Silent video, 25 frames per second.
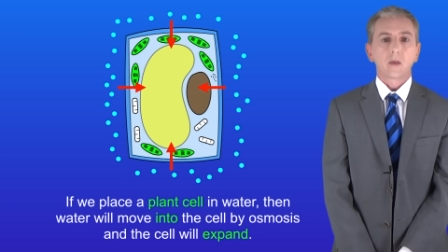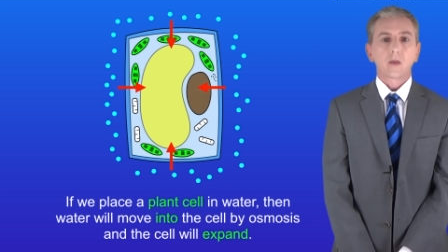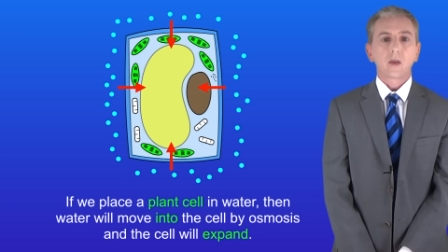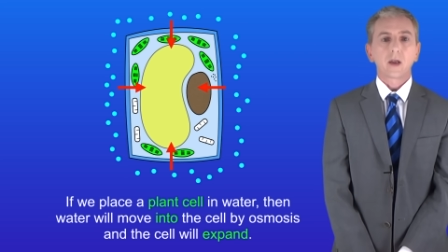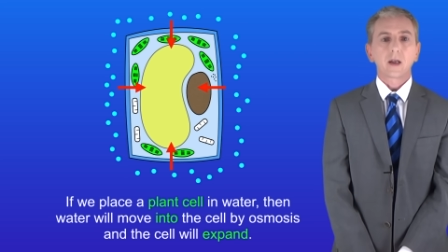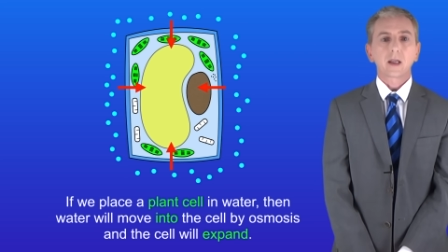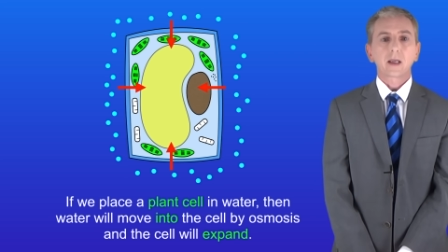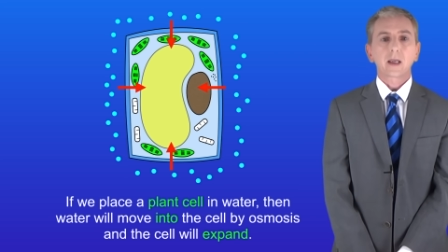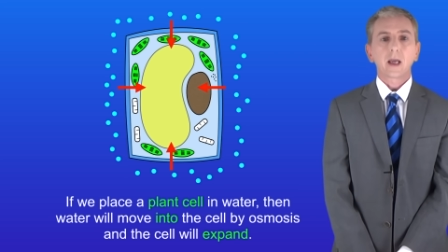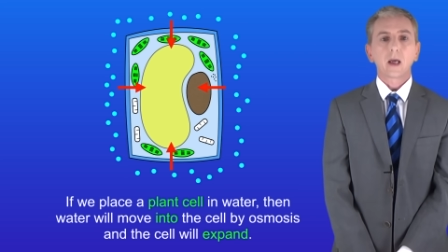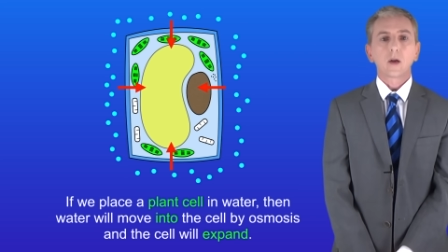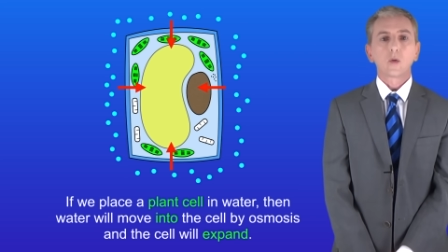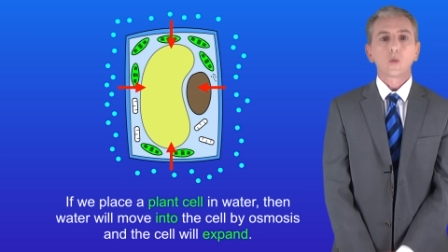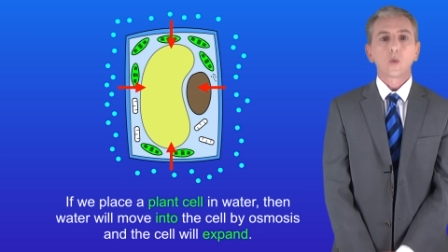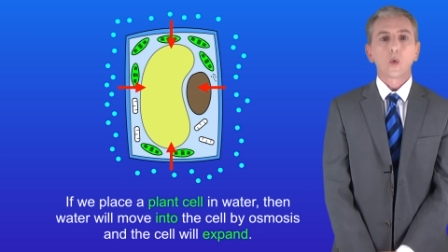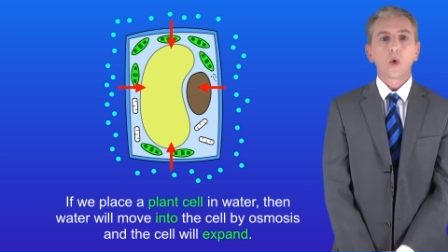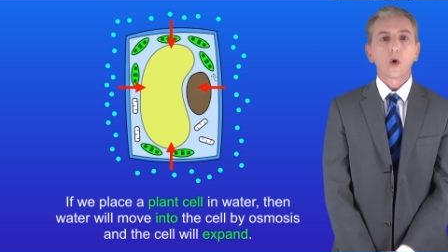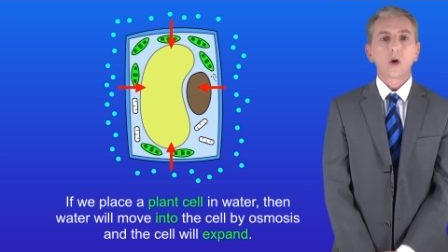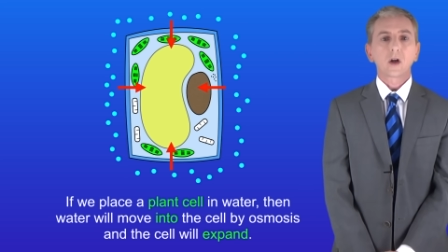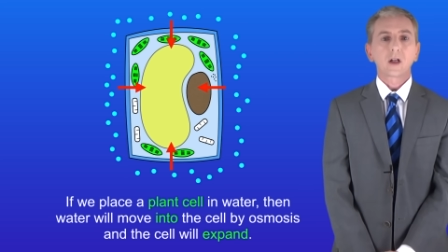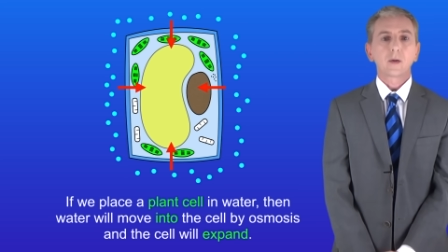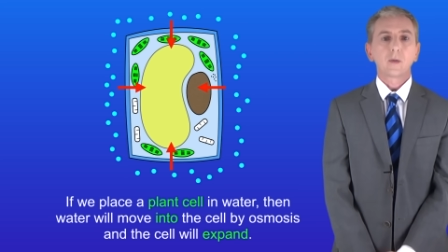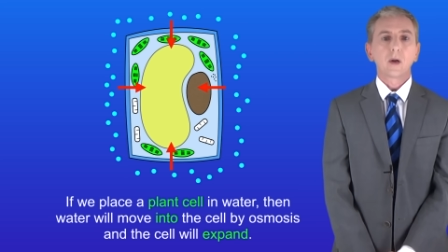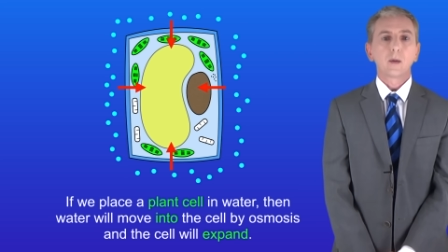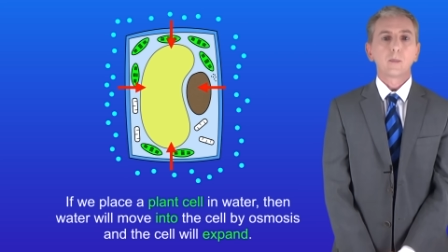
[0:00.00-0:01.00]
then again
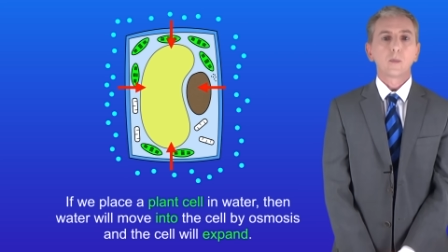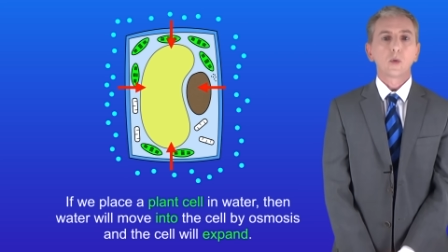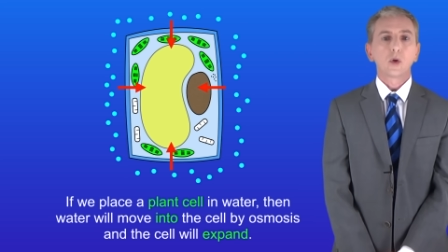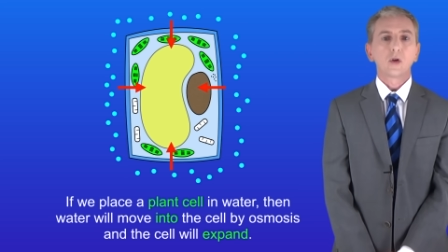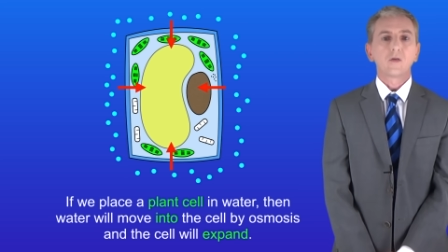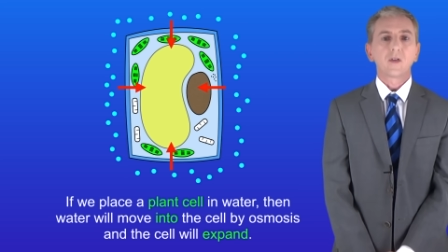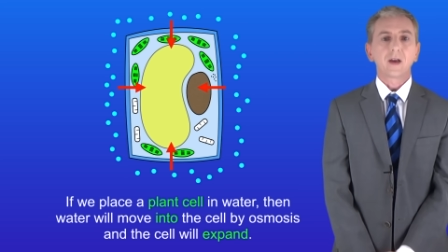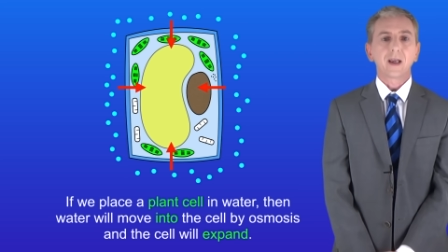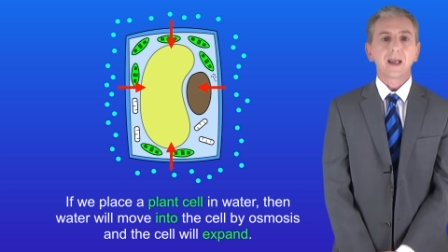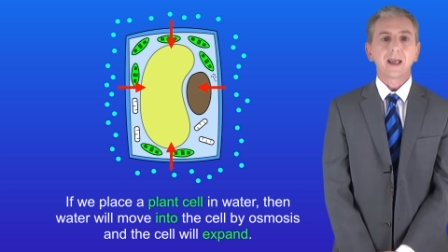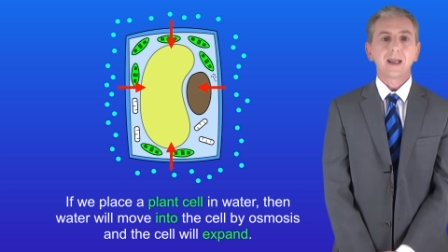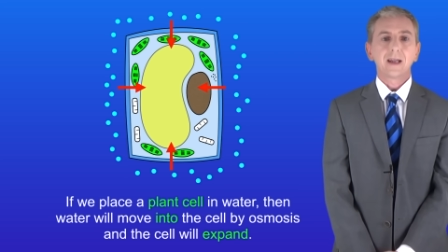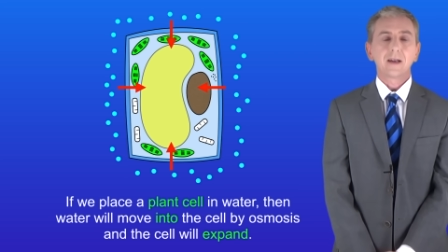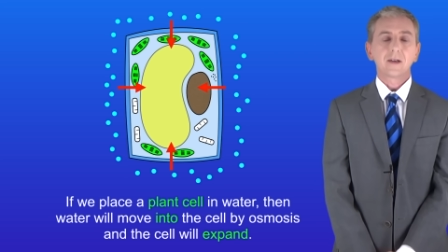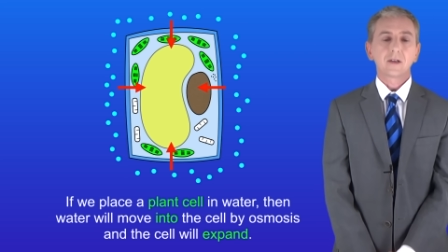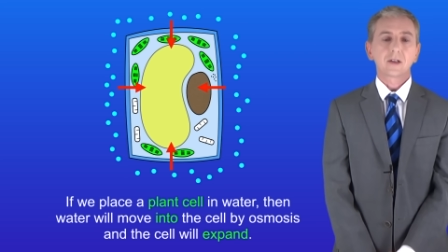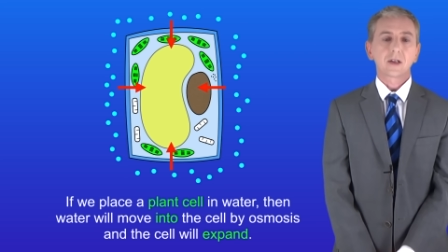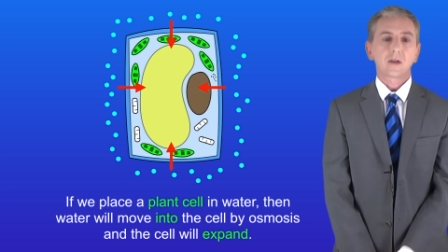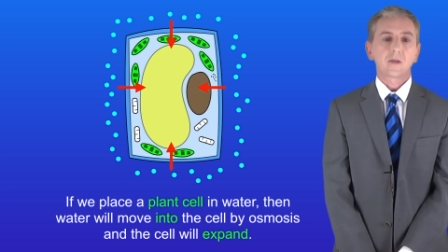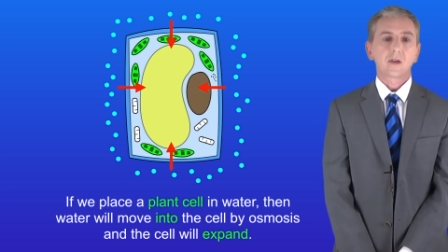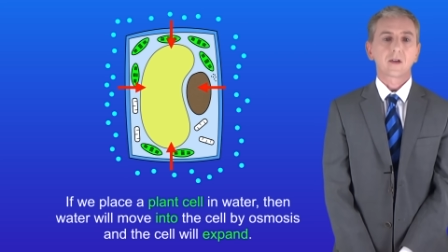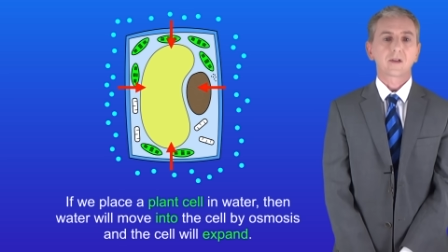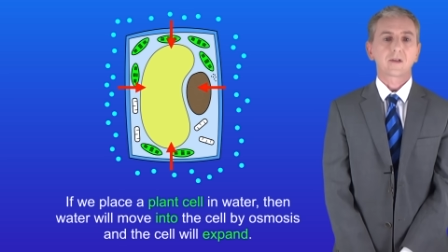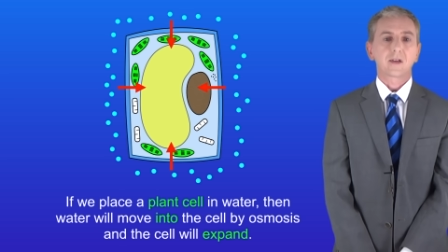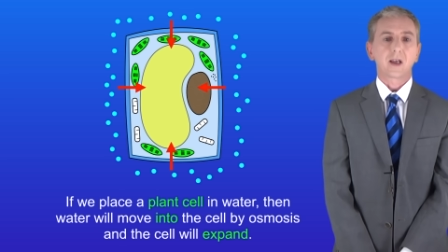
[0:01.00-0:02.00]
water will move
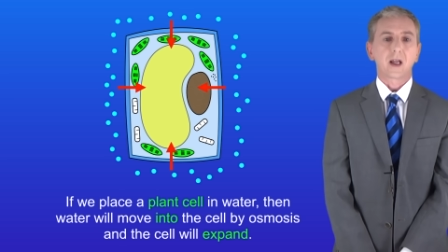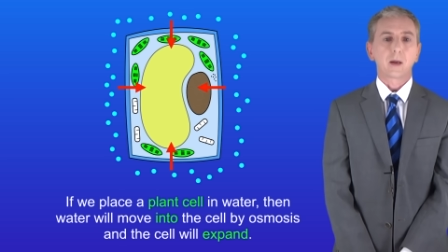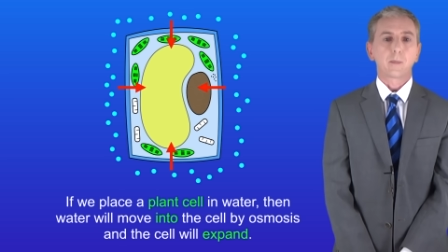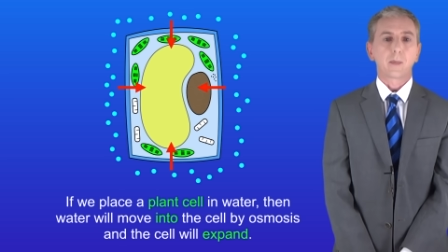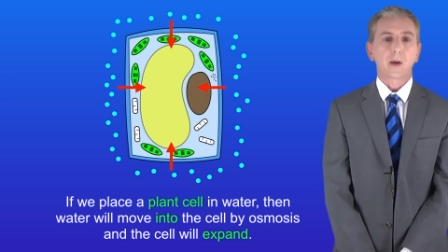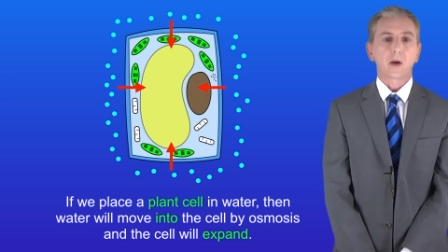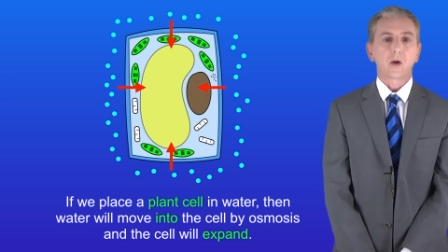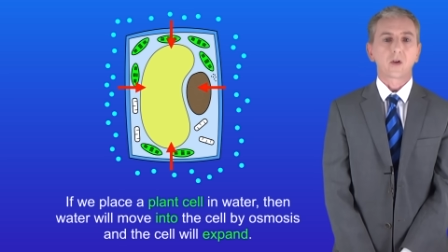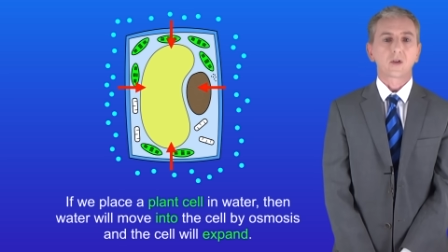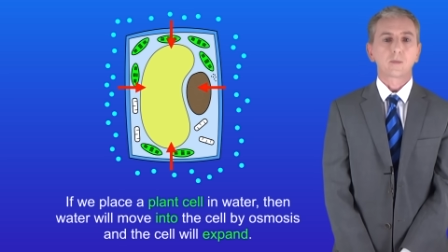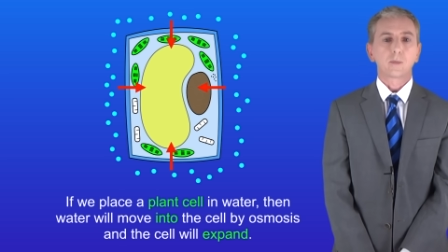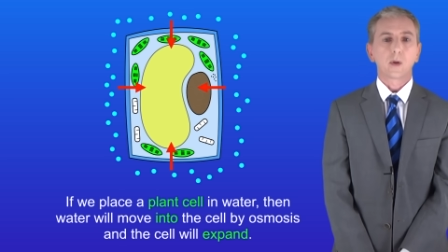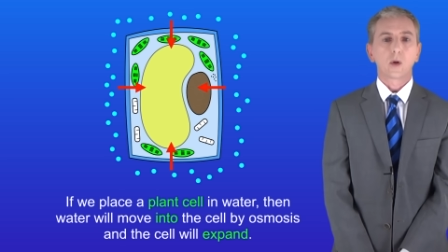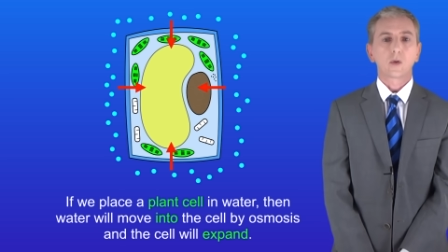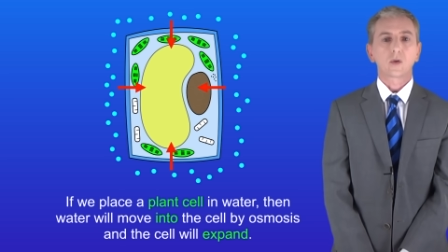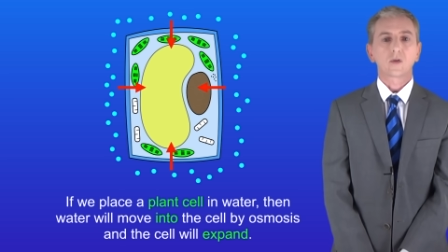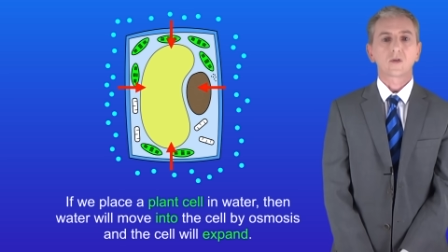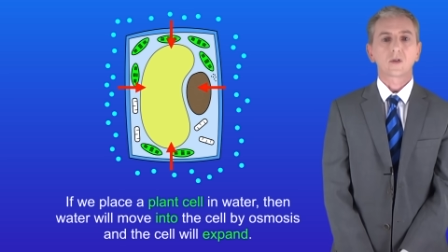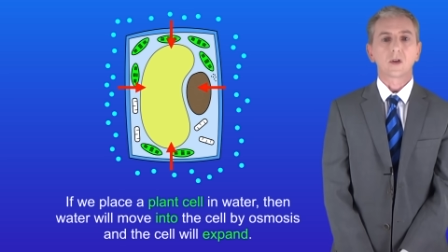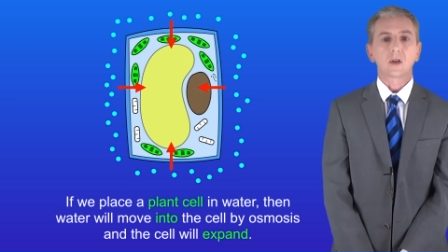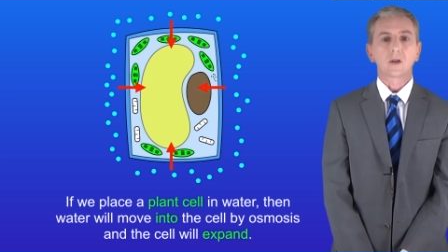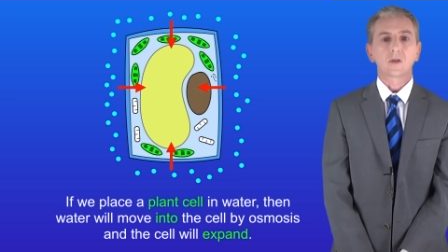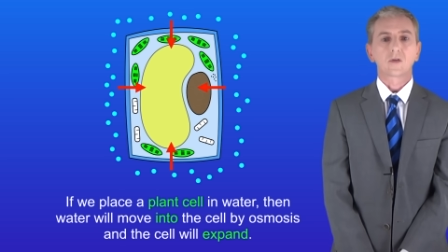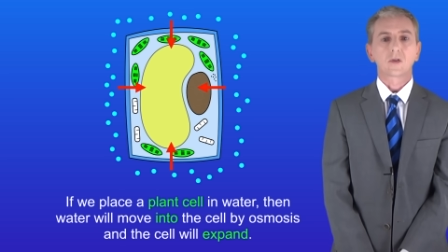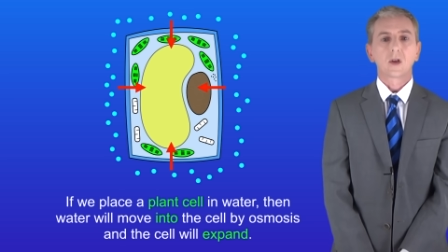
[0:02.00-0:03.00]
into the cell by
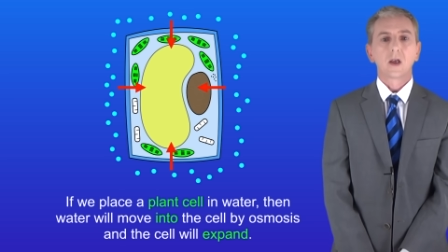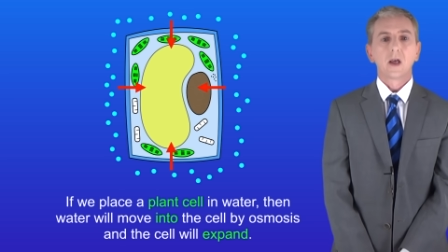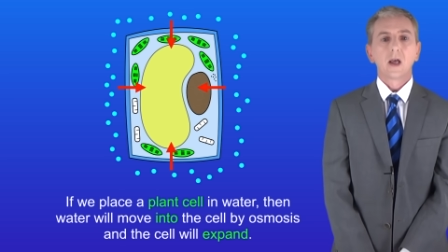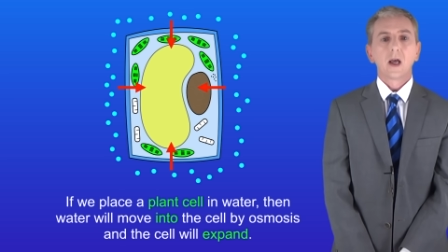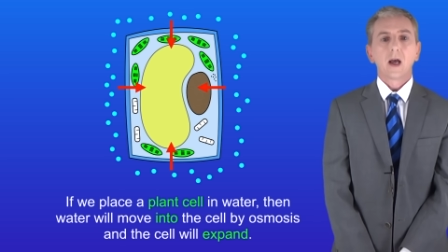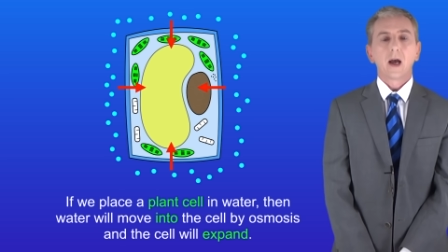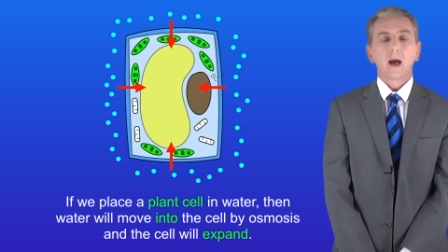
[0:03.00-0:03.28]
osmosis